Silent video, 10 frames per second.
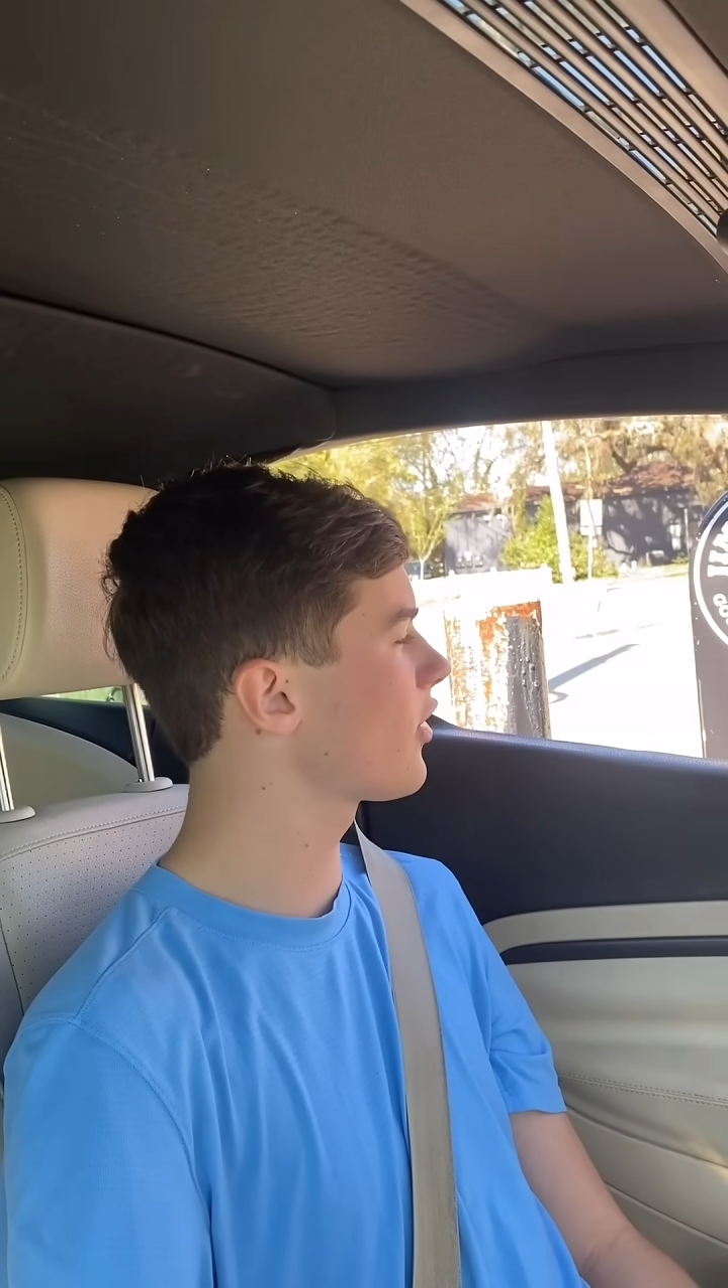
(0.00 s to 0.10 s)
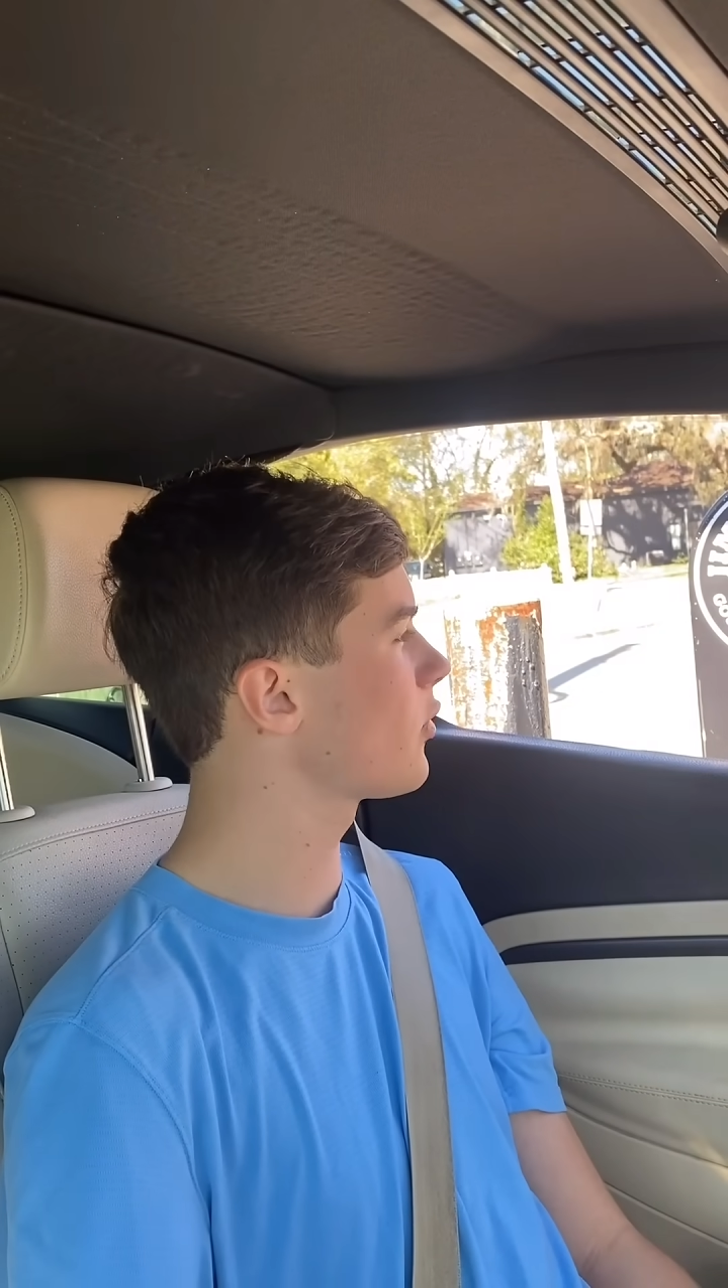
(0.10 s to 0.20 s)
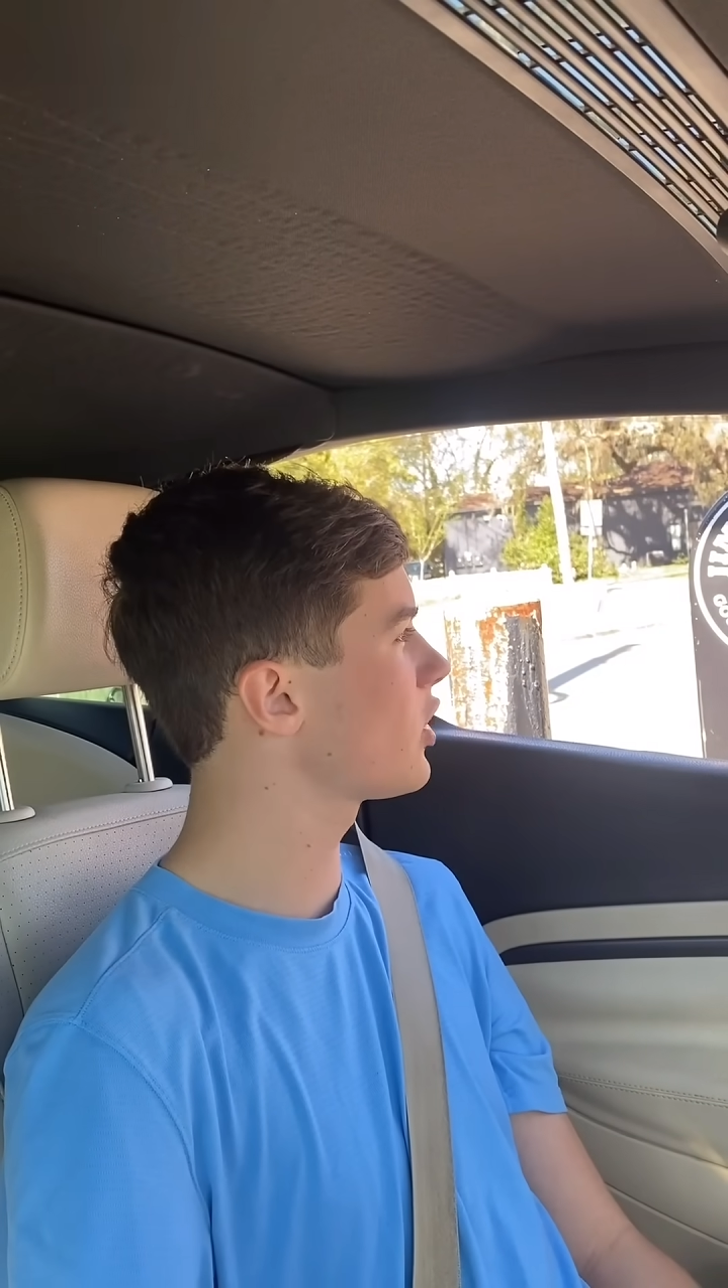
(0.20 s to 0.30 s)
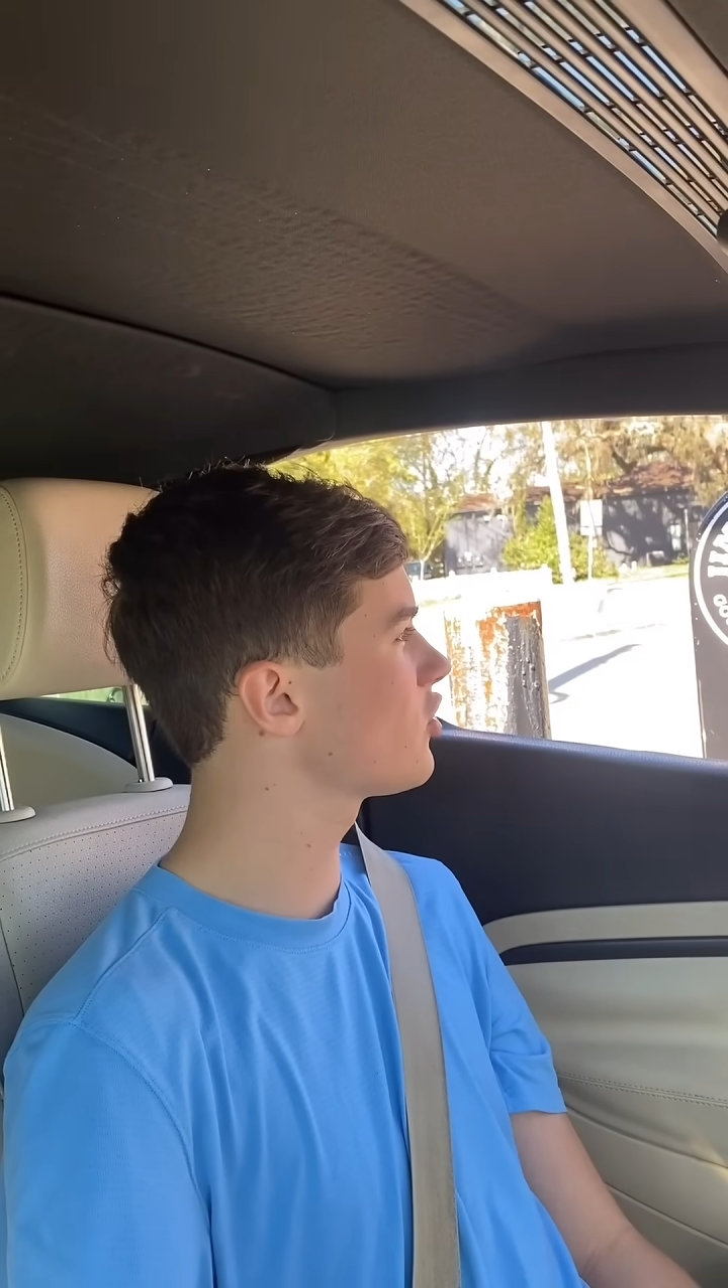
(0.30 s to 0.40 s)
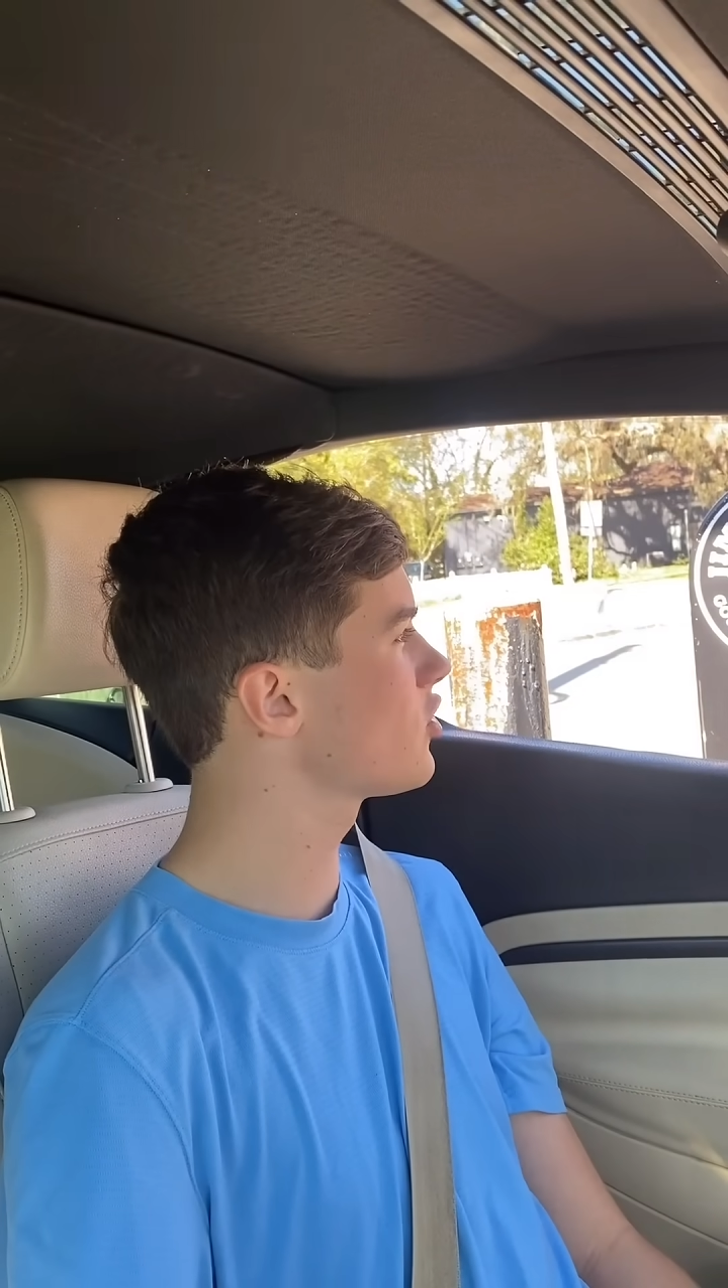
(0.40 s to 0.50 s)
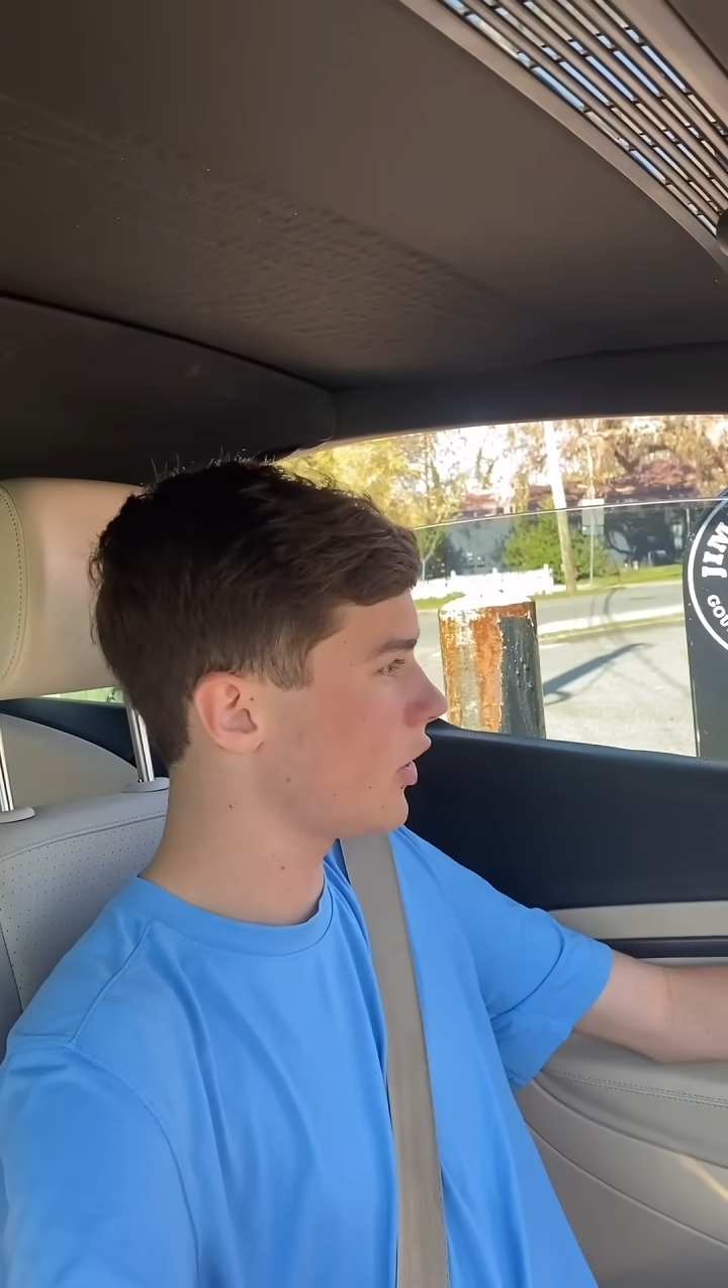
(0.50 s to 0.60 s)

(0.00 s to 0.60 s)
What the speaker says: sandwich?